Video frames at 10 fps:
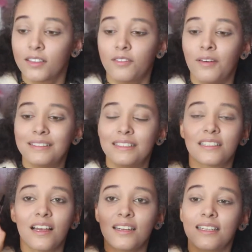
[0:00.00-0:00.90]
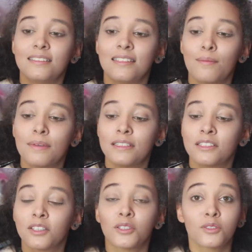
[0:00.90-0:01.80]
The fact it's slanted, that means it's
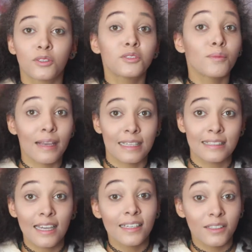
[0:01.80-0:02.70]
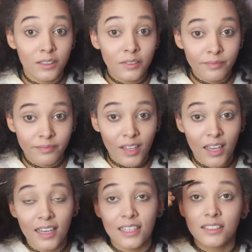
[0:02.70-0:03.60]
good to make a tail.
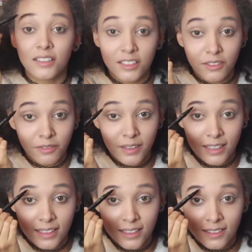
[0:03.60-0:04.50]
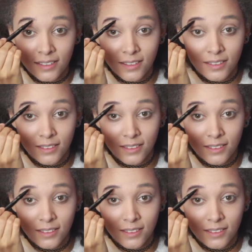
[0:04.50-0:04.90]
It's good to fill it in.